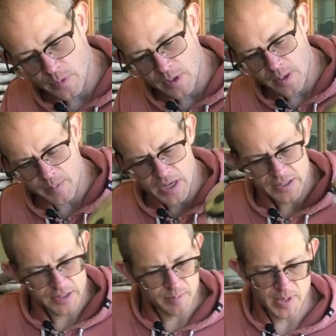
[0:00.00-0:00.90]
I'm
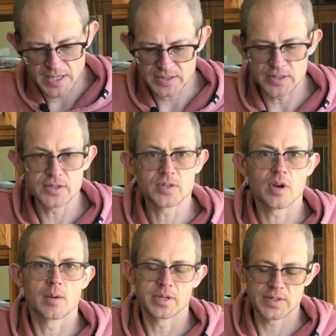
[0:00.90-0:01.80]
not the best at
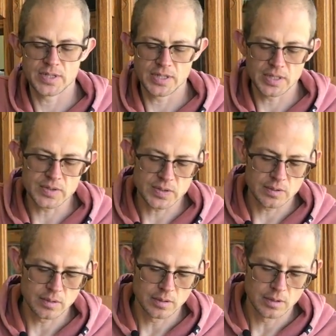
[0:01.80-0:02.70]
describing teas.
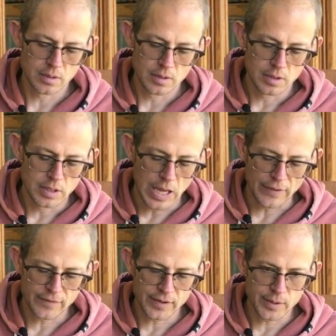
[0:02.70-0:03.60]
I
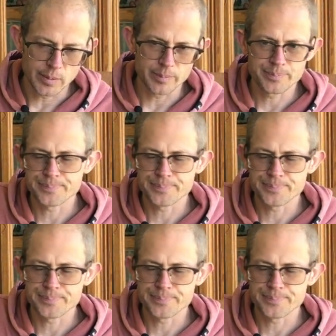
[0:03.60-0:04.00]
feel